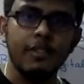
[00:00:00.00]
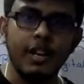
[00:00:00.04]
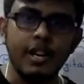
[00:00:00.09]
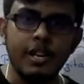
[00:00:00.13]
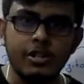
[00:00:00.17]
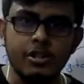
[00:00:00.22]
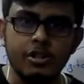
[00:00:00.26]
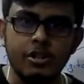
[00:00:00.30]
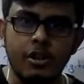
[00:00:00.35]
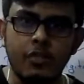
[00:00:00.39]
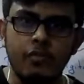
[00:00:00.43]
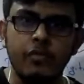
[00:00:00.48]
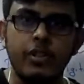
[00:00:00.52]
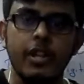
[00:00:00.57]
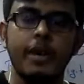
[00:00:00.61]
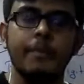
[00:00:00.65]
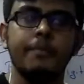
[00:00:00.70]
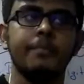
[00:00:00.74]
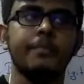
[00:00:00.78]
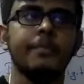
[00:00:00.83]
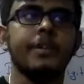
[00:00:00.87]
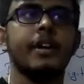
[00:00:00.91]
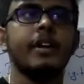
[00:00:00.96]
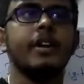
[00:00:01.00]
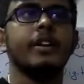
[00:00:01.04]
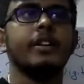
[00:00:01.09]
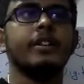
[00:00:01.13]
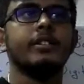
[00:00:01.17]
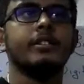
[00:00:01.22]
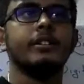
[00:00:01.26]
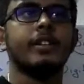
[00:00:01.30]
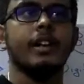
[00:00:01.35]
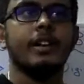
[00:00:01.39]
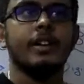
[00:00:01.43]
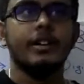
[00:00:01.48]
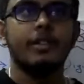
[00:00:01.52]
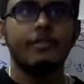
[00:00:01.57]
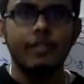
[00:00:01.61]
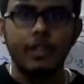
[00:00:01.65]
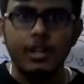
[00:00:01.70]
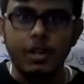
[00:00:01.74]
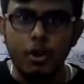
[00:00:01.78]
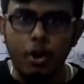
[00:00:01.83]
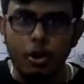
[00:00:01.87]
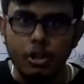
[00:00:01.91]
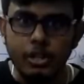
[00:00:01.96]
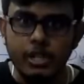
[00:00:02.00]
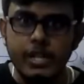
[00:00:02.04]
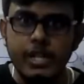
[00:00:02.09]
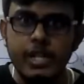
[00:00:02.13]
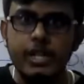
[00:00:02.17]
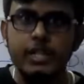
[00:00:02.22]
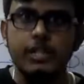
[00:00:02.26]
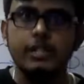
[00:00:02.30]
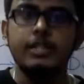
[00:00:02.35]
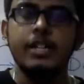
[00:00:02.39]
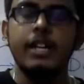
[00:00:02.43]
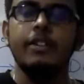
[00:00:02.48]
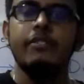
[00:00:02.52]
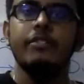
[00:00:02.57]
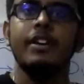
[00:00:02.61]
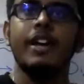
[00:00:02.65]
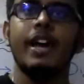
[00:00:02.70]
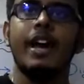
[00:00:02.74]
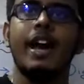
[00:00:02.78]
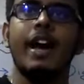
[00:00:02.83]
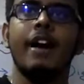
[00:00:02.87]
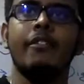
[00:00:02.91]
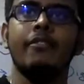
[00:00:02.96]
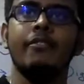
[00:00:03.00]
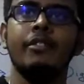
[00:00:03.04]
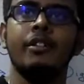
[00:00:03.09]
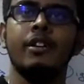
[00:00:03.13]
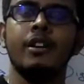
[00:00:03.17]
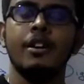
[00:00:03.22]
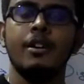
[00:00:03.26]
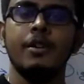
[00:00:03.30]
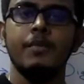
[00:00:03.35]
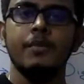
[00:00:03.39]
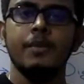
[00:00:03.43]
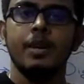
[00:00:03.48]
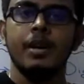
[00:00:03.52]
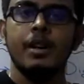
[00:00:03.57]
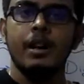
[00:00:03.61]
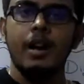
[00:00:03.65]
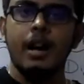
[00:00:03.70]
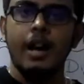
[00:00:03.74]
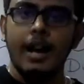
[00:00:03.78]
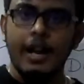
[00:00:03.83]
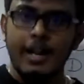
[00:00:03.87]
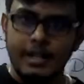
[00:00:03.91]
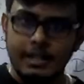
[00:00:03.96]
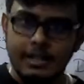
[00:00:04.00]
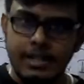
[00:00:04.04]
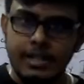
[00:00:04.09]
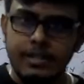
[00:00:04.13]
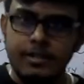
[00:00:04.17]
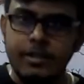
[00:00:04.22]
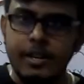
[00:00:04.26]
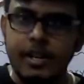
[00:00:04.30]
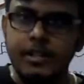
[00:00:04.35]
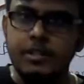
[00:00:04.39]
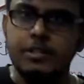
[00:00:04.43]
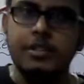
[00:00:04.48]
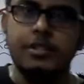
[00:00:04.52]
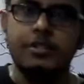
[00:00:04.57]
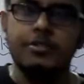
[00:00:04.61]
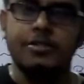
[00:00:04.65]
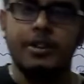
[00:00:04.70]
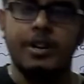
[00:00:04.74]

of them, the different logic gates that we have, etc., etc.